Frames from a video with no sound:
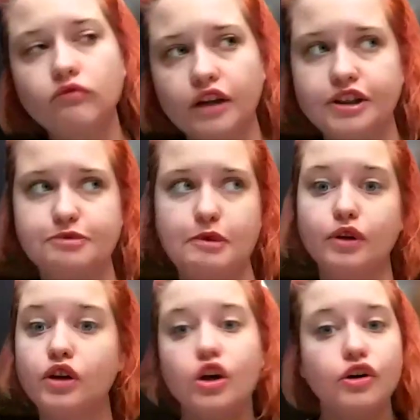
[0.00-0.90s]
these
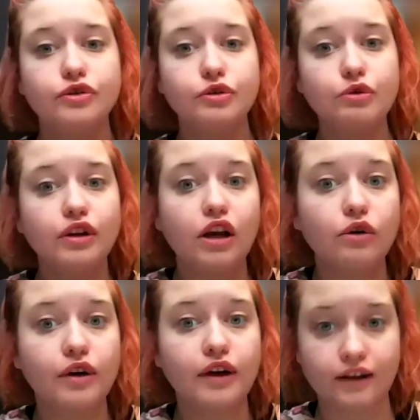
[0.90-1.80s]
people. So you want to
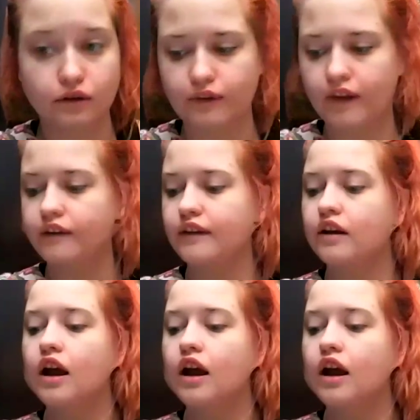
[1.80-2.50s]
look into that.